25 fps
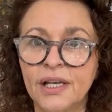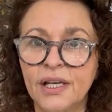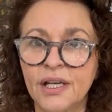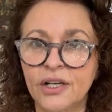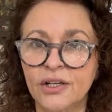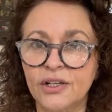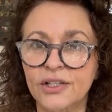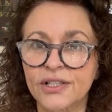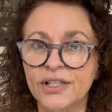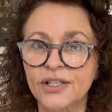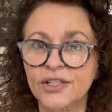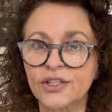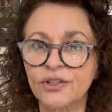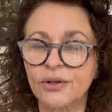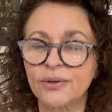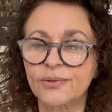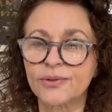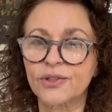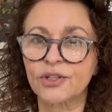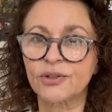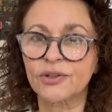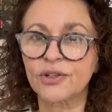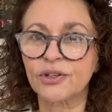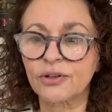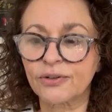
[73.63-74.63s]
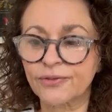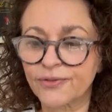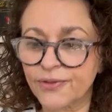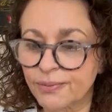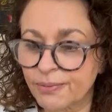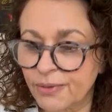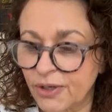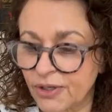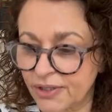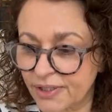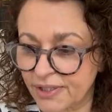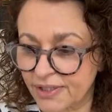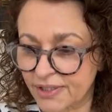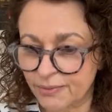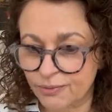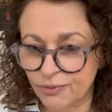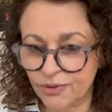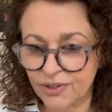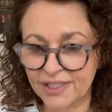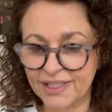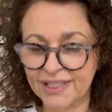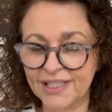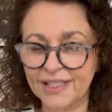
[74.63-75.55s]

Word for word: because I knew I was doing coffee morning this morning.